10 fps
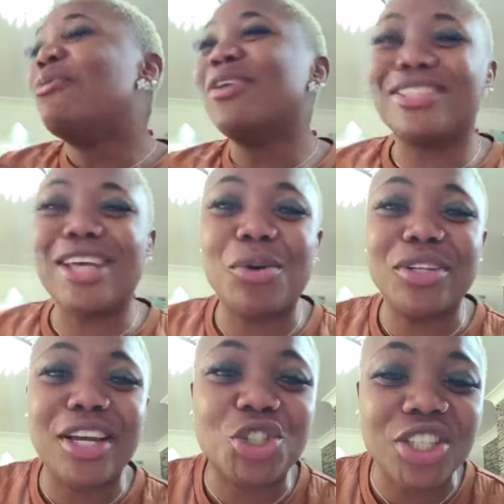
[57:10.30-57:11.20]
Which day
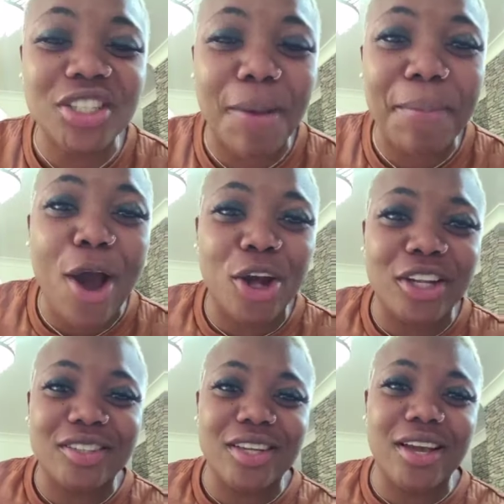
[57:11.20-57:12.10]
with the gist about
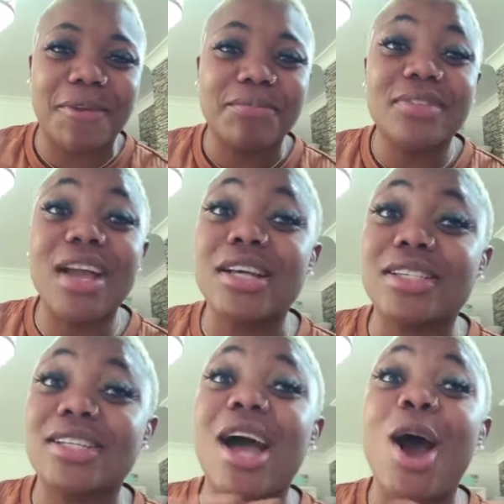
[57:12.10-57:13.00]
holiday? Now I
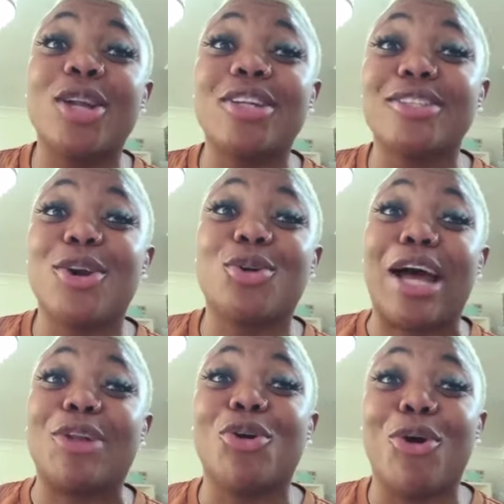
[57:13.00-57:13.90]
say that holiday,
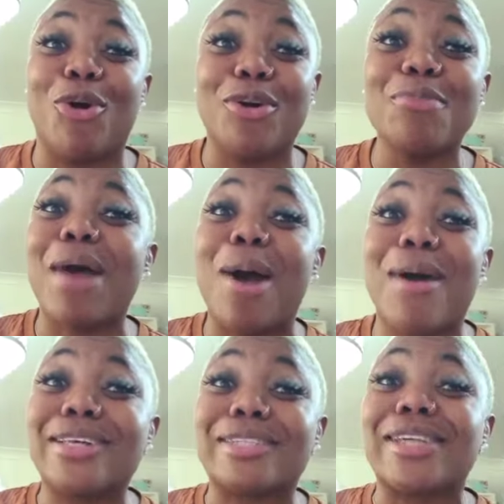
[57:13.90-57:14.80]
now no, in my
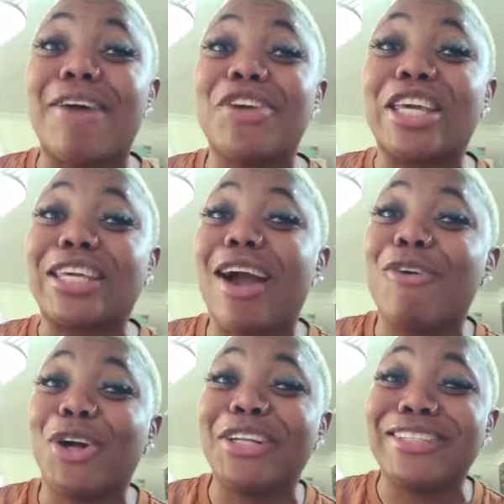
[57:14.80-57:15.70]
wasam, make your
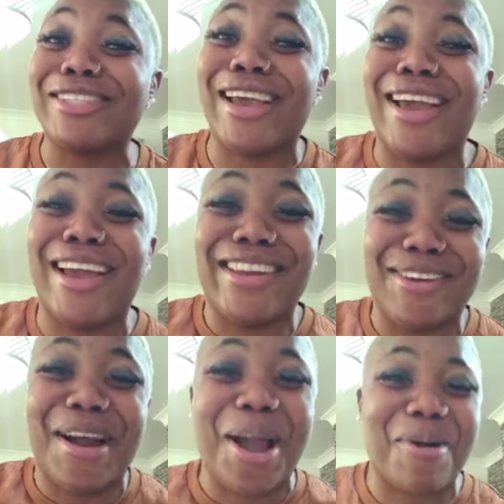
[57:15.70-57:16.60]

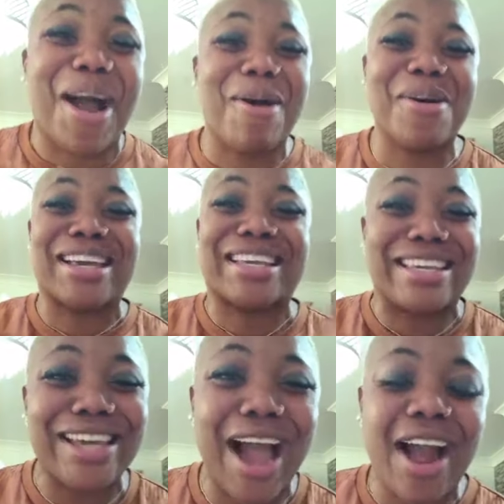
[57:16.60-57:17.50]
holiday.
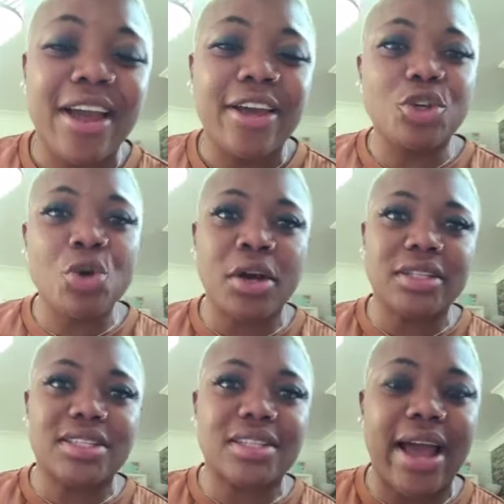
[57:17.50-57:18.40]
You
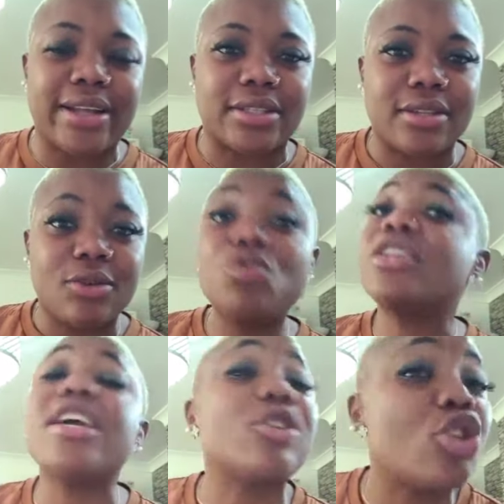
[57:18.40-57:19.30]
understand?
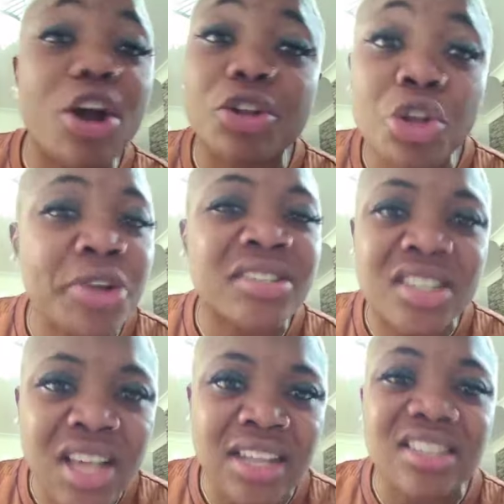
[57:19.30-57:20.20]
With they talk
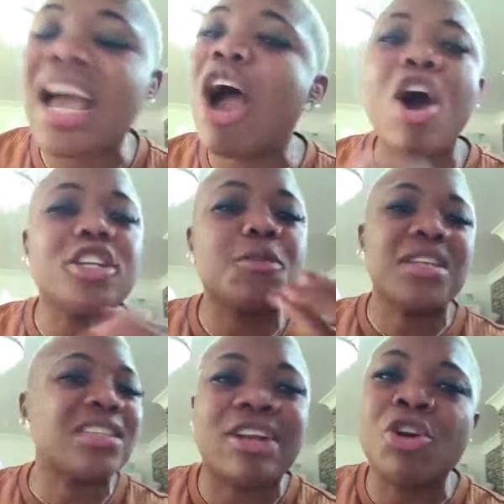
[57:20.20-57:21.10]
nonsense, their
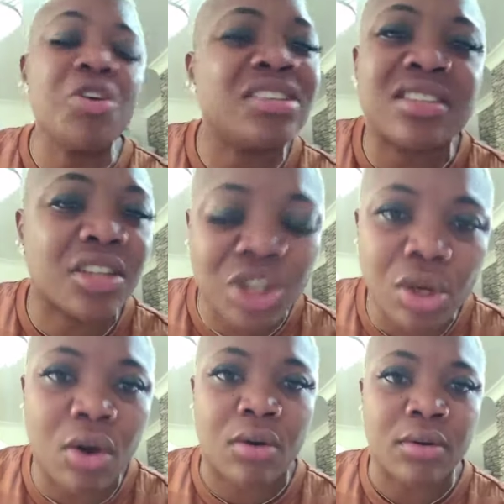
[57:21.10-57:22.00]
husbands are not
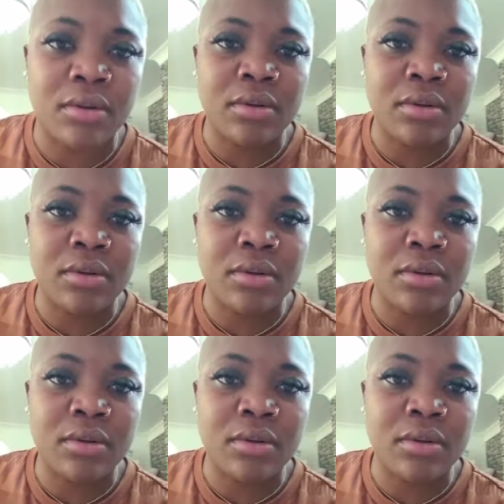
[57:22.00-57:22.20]
insecure.